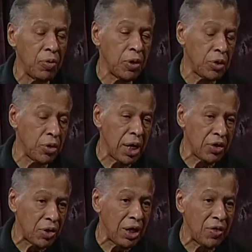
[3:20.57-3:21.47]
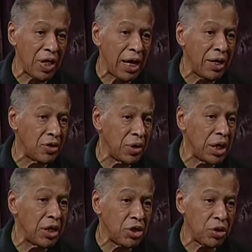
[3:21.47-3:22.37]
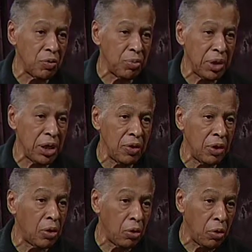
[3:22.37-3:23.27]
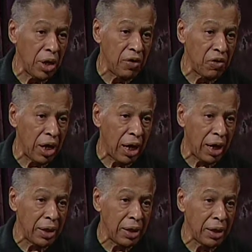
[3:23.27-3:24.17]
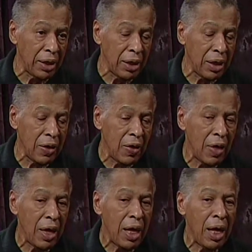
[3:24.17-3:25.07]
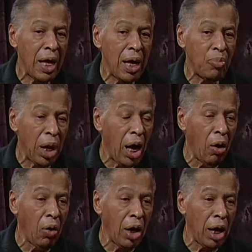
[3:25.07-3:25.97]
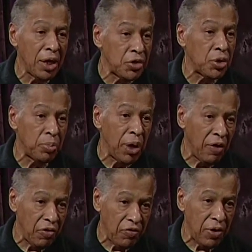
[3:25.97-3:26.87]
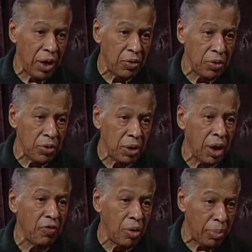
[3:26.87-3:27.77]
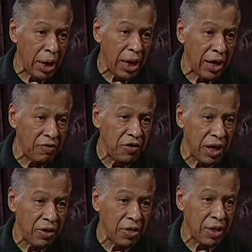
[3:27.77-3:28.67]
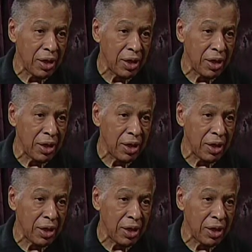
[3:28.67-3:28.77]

you would translate that into English, it would be the glory of God. And Baha'u'llah is the prophet founder of the Baha'i Faith.